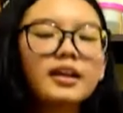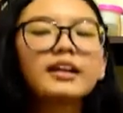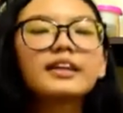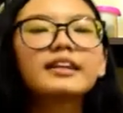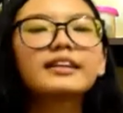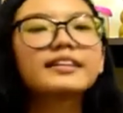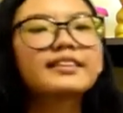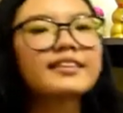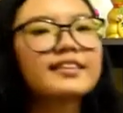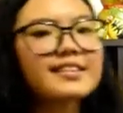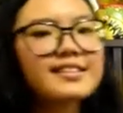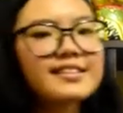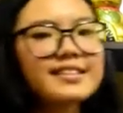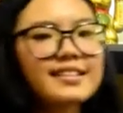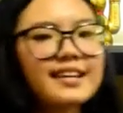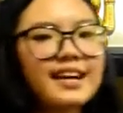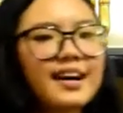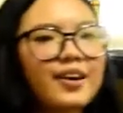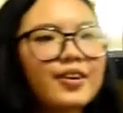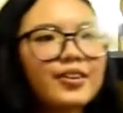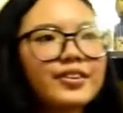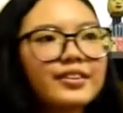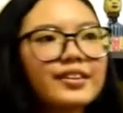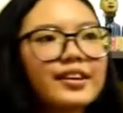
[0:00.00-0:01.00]
it turns
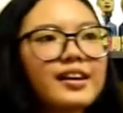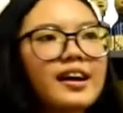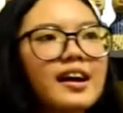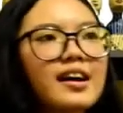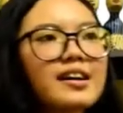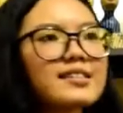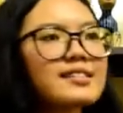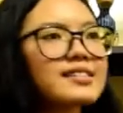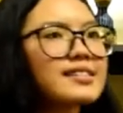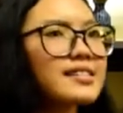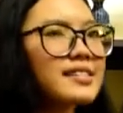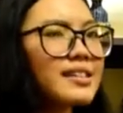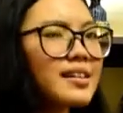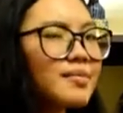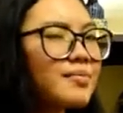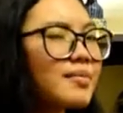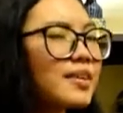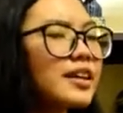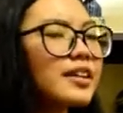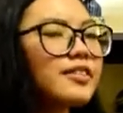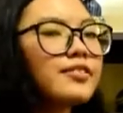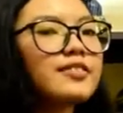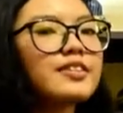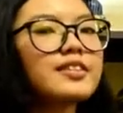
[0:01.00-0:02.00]
out there are some
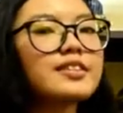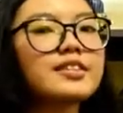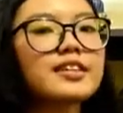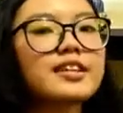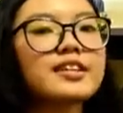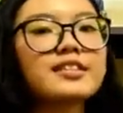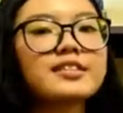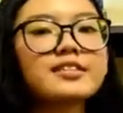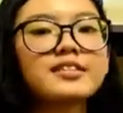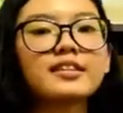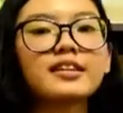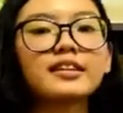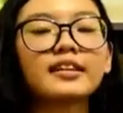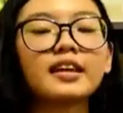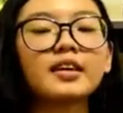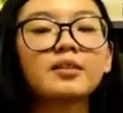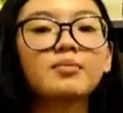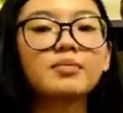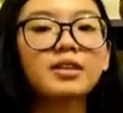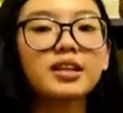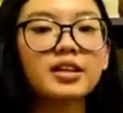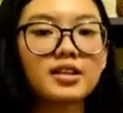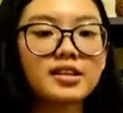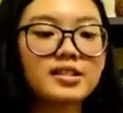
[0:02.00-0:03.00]
advantages that
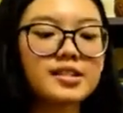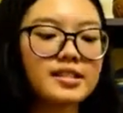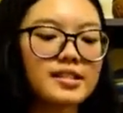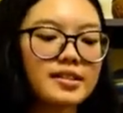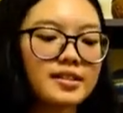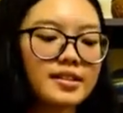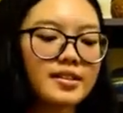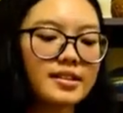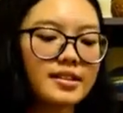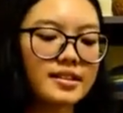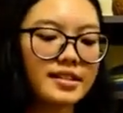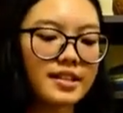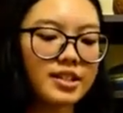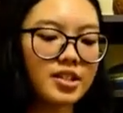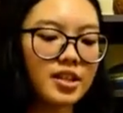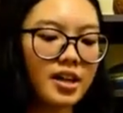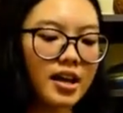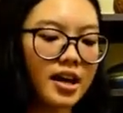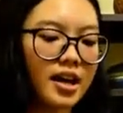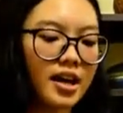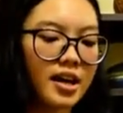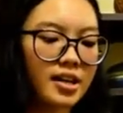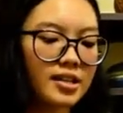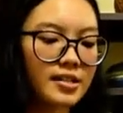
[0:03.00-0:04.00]
can be considered, such
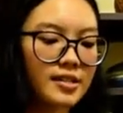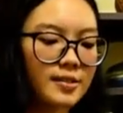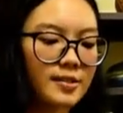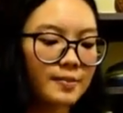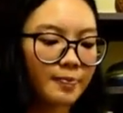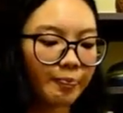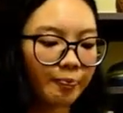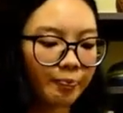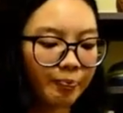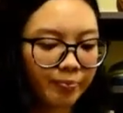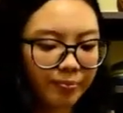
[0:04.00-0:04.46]
as